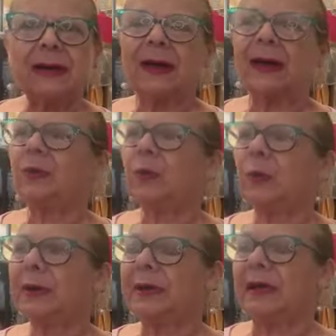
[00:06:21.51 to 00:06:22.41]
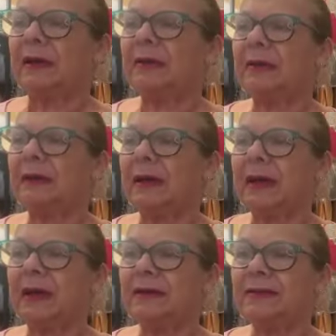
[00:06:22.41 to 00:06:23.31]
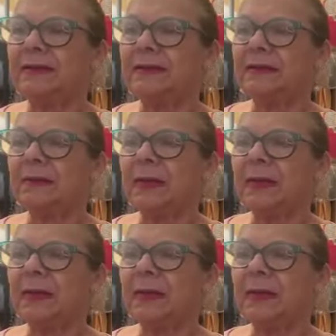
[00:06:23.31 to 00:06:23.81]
I work in in